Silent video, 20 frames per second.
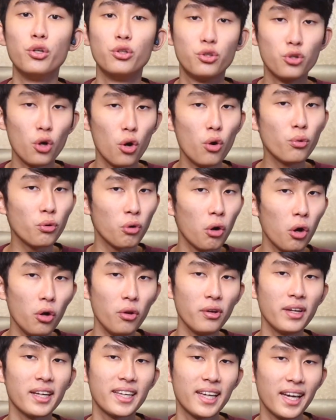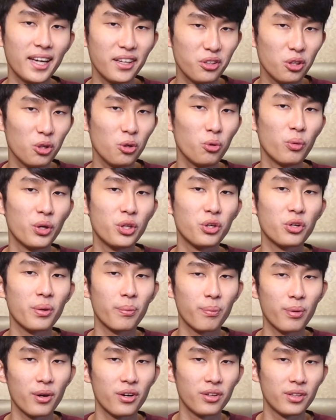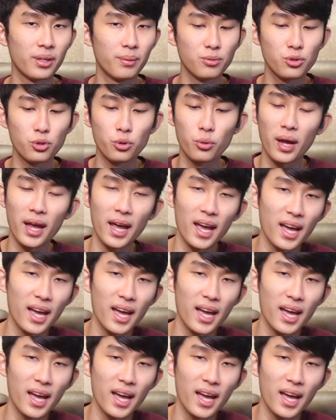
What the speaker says: don't hold a candle when you compare them to